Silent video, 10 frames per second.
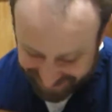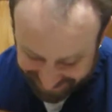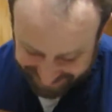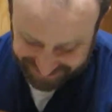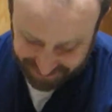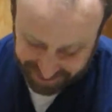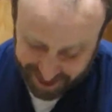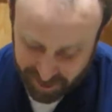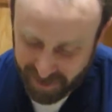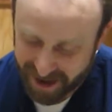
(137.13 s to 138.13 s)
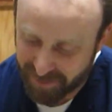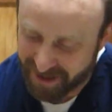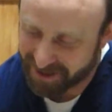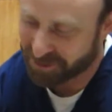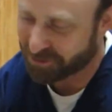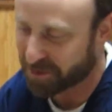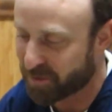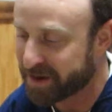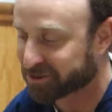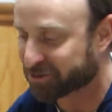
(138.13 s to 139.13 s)
He's been coming by about every 3
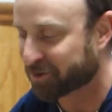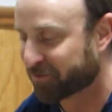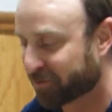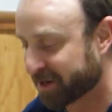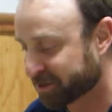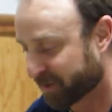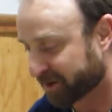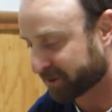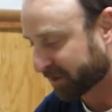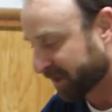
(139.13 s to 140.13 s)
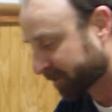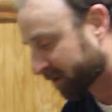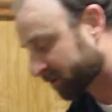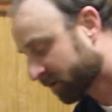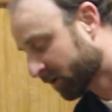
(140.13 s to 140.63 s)
weeks or so for his round of chemo.